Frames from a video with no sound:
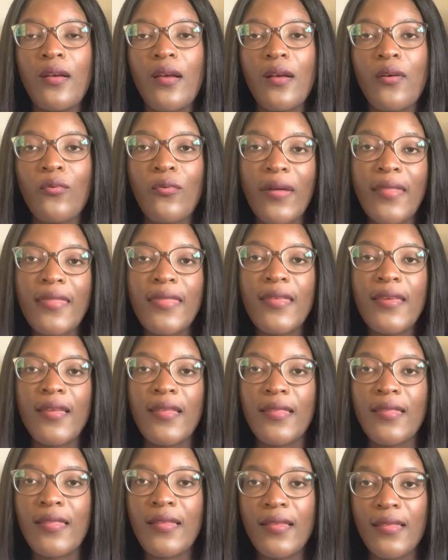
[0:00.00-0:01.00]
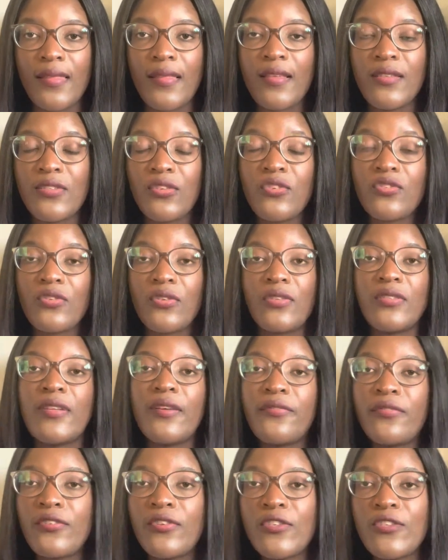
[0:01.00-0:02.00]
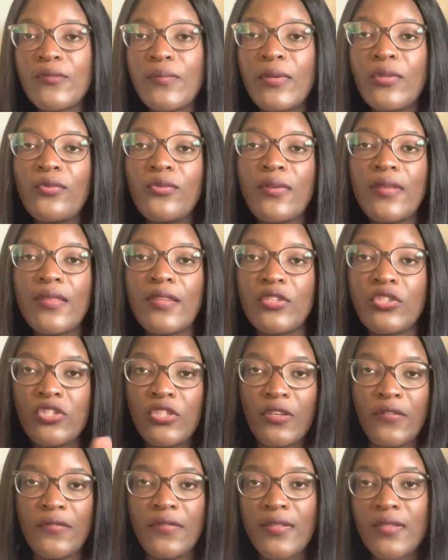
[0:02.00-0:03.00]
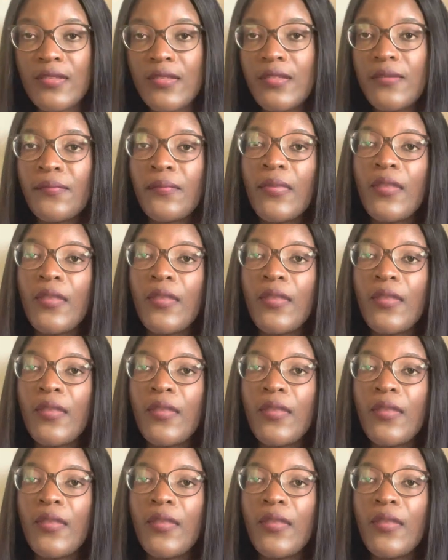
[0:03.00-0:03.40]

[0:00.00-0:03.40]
one thing, there's also a difference between the shifts.